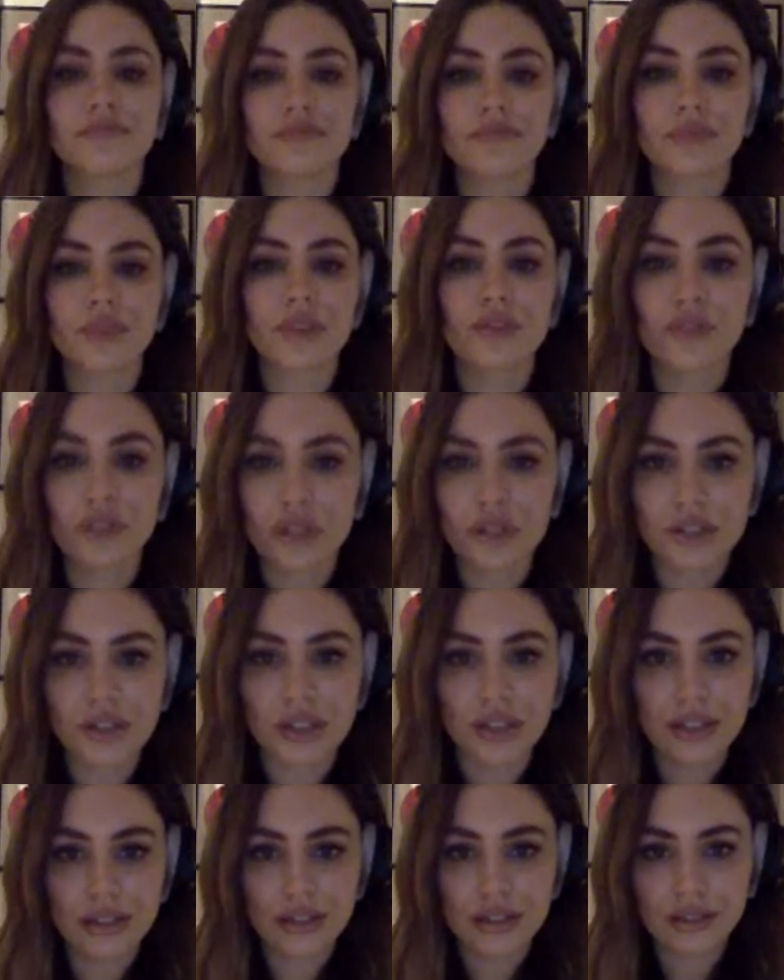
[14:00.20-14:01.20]
the
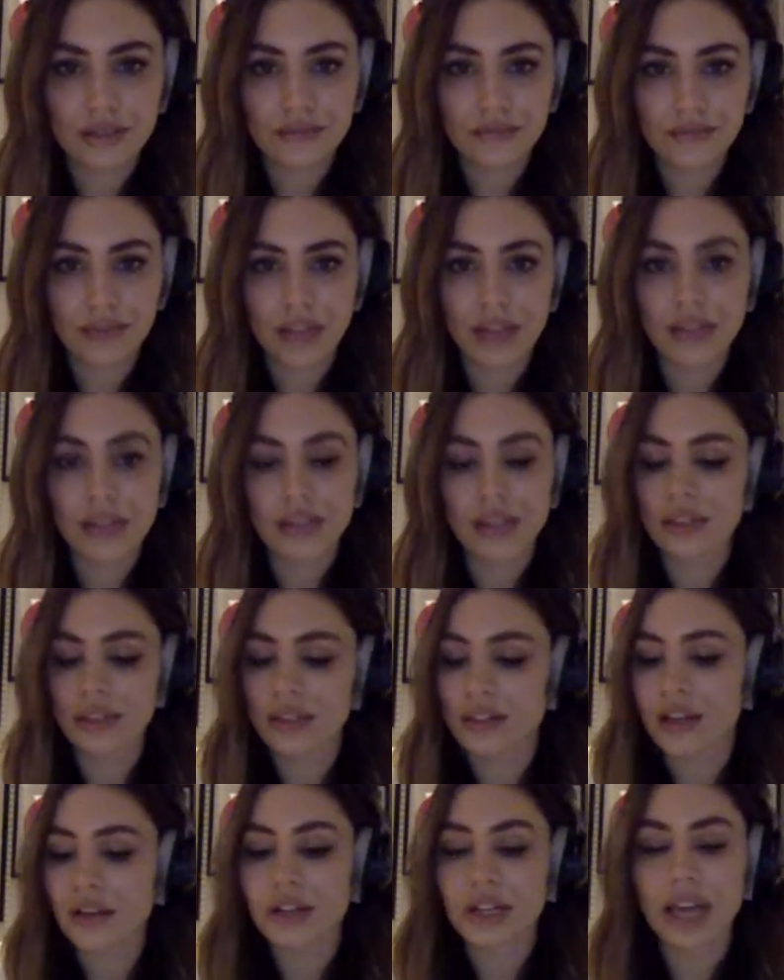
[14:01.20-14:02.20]
verses and send it
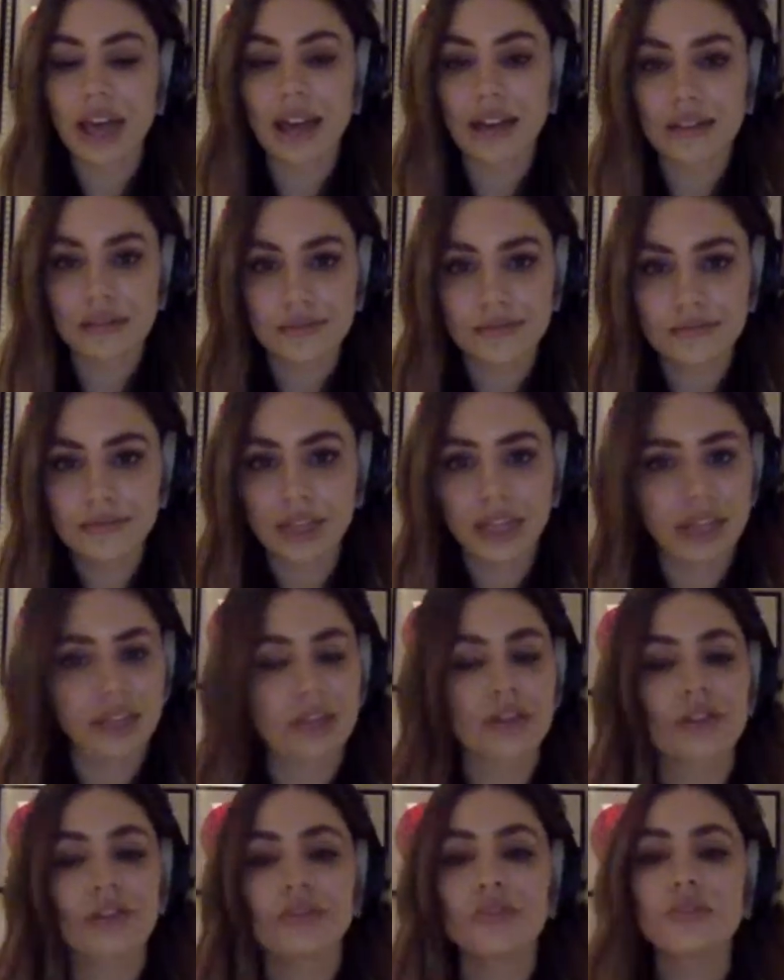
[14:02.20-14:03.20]
out again. Like
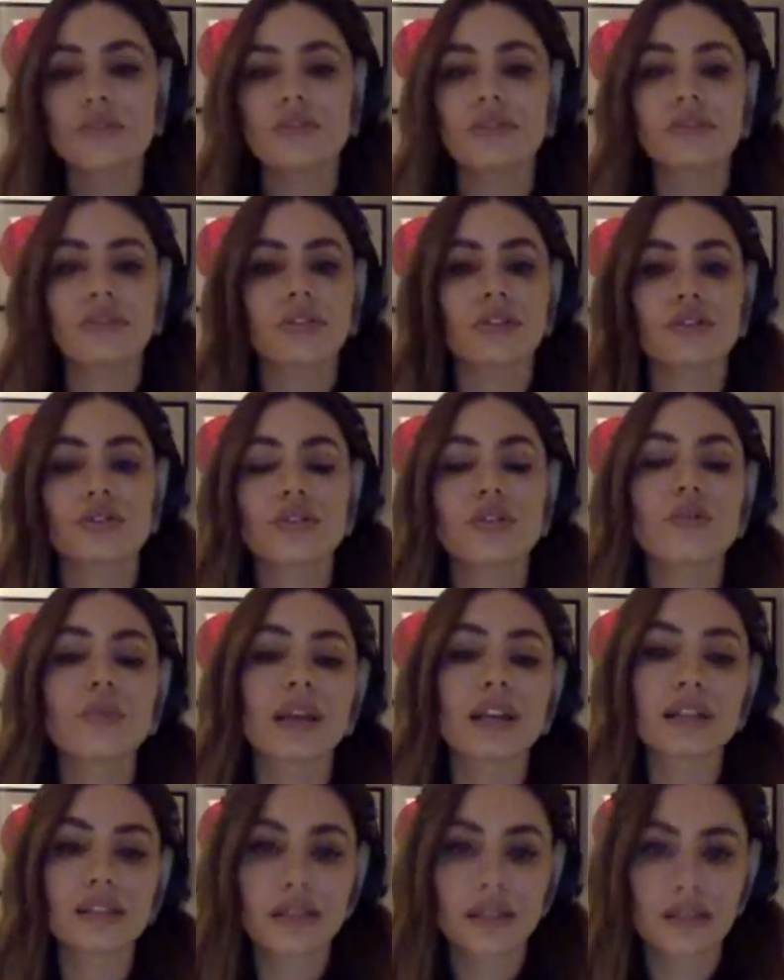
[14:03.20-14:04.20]
that you there's no
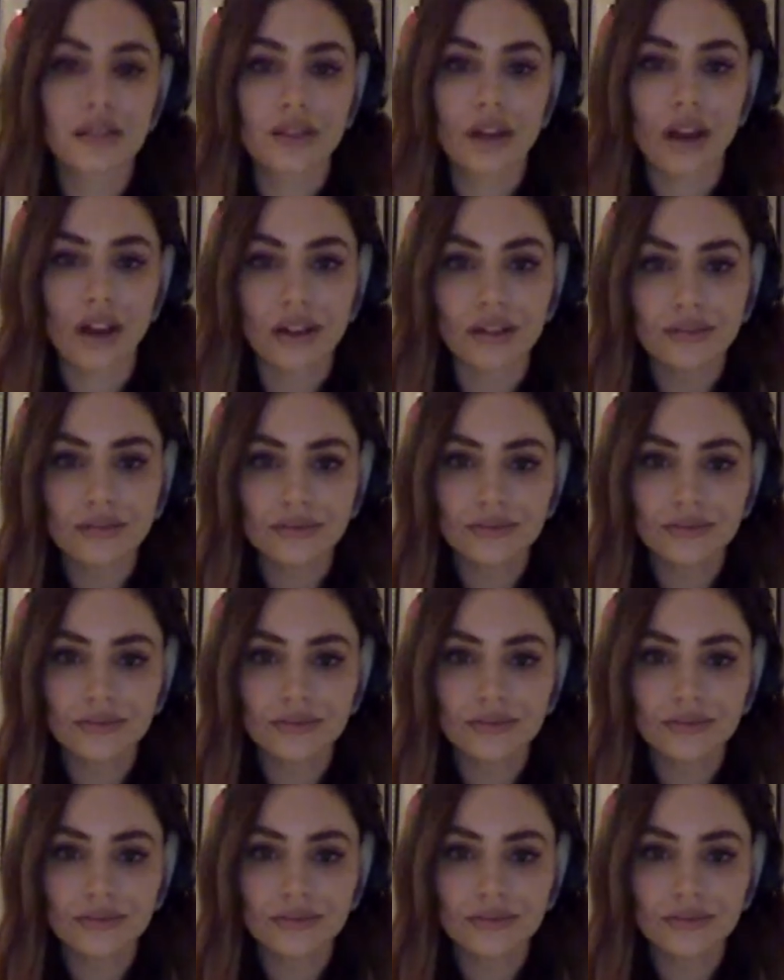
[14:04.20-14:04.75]
wasted song.